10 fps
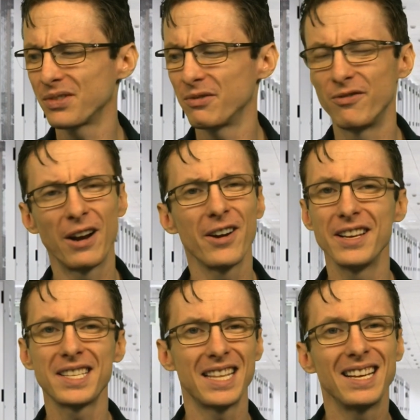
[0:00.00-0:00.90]

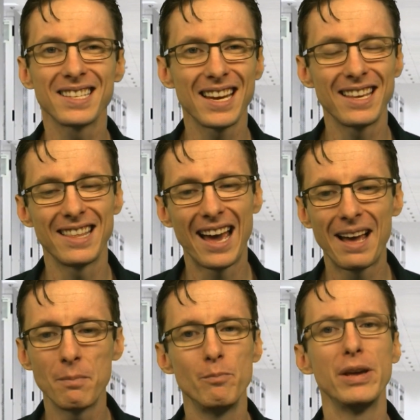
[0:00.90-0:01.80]
various things like
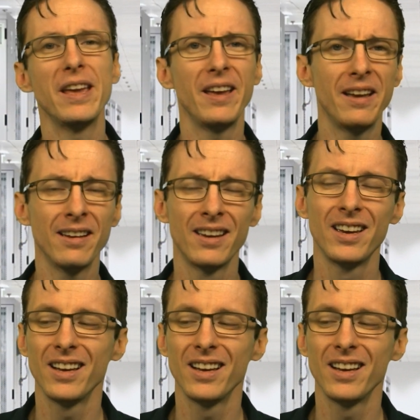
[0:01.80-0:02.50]
that, Bing.